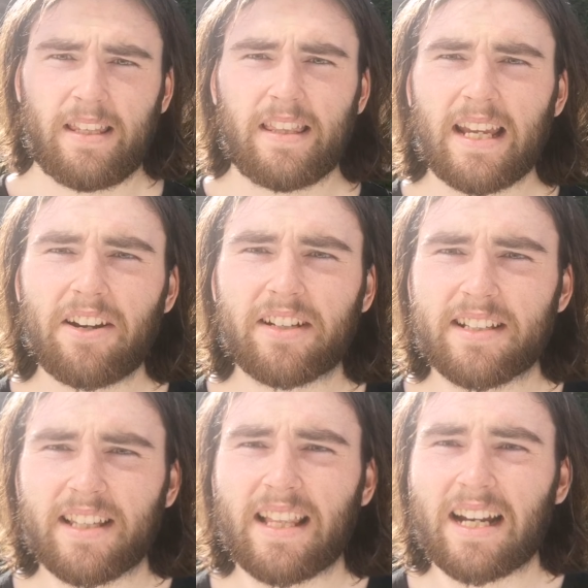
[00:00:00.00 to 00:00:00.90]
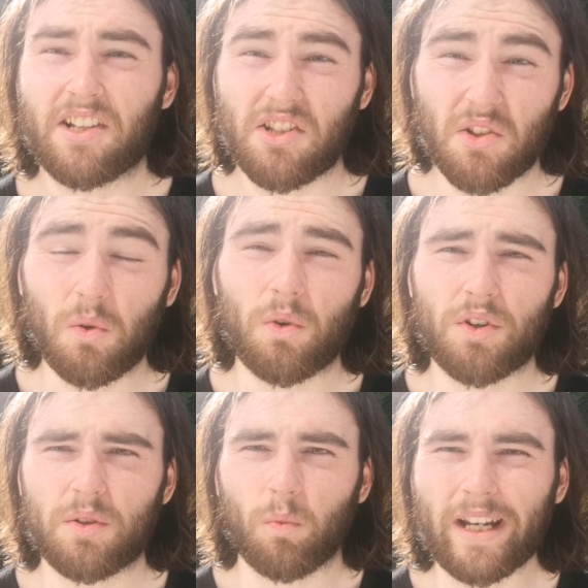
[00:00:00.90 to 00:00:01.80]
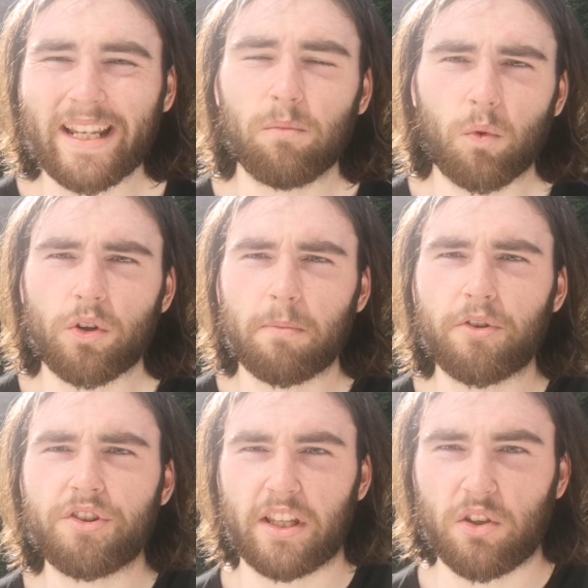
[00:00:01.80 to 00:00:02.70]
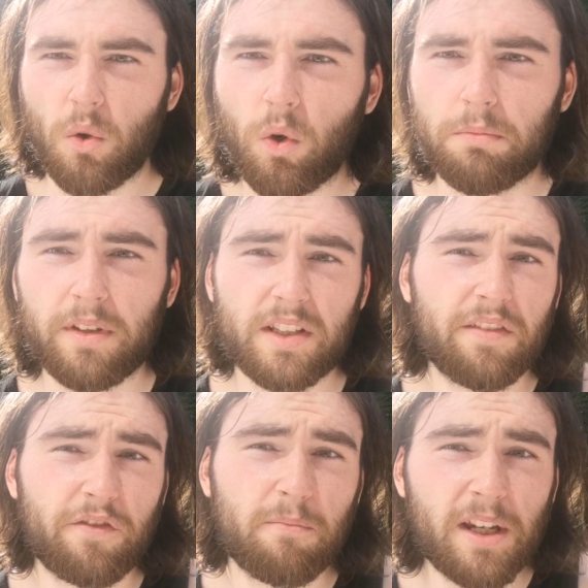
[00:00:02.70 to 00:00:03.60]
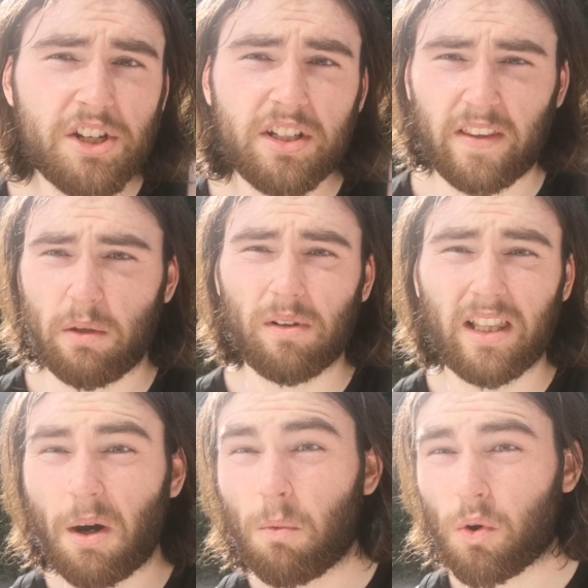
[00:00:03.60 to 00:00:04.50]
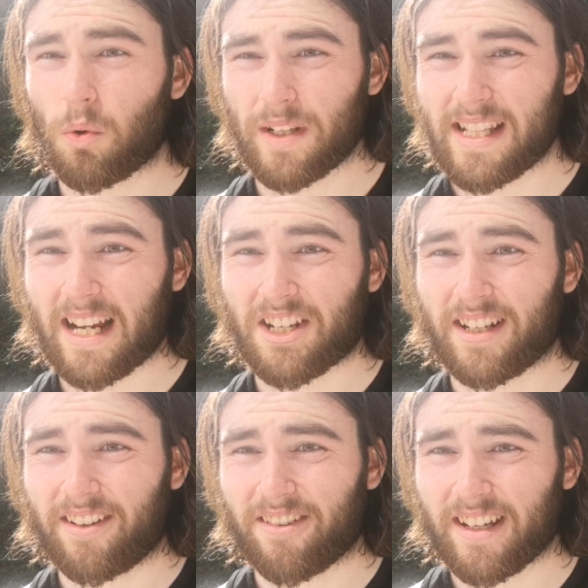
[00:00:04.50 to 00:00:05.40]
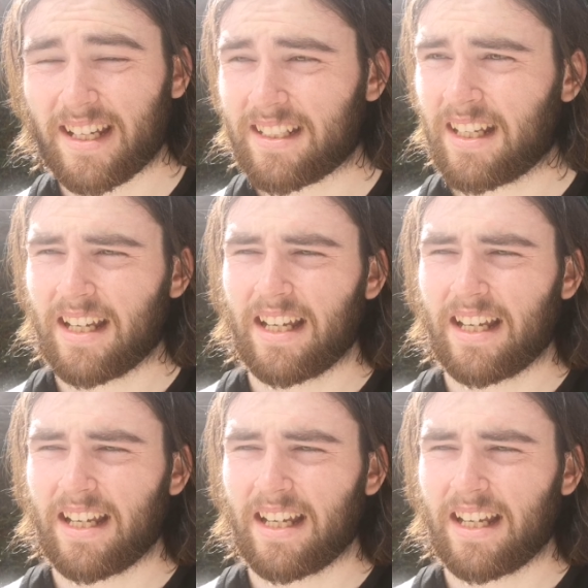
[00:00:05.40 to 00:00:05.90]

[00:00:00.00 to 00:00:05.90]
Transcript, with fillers: the article said they had a source within Warner Brothers that told them this information that they will not work with Zack Snyder again.